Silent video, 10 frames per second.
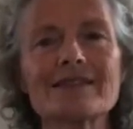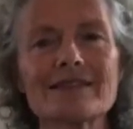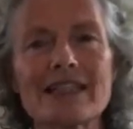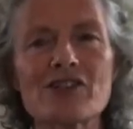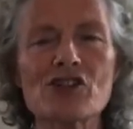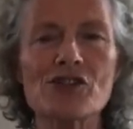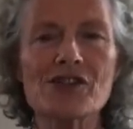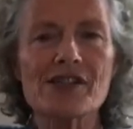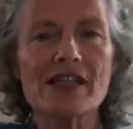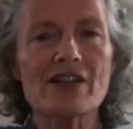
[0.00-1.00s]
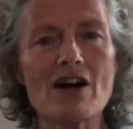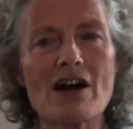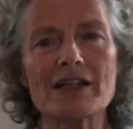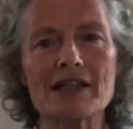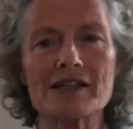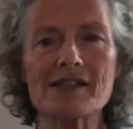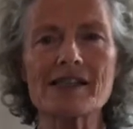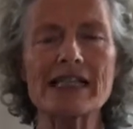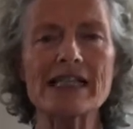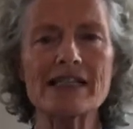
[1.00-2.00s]
let's just sit on our
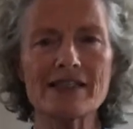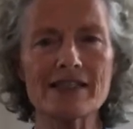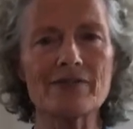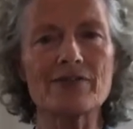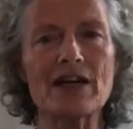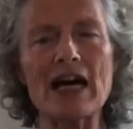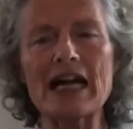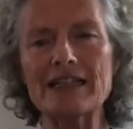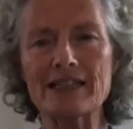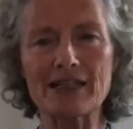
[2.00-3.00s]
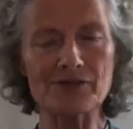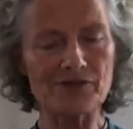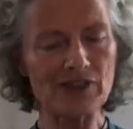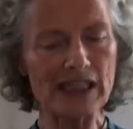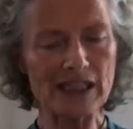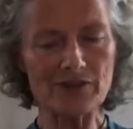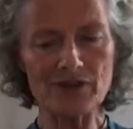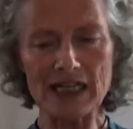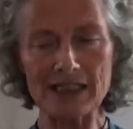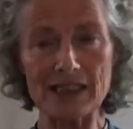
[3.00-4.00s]
seat, find our feet,
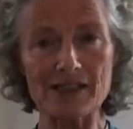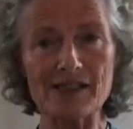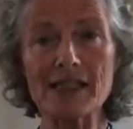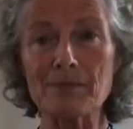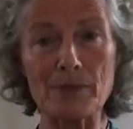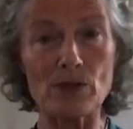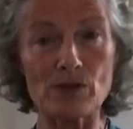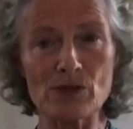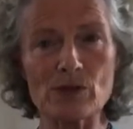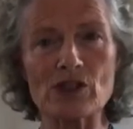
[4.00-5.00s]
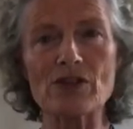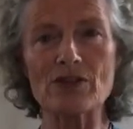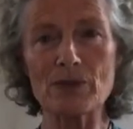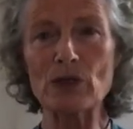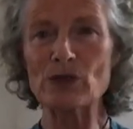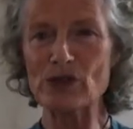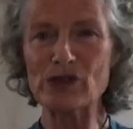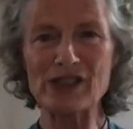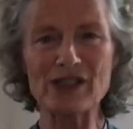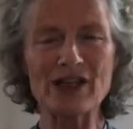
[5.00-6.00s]
find our sit bones, which are the bones you
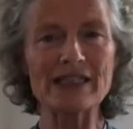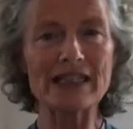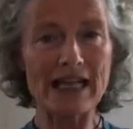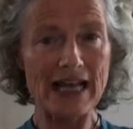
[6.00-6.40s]
sit on,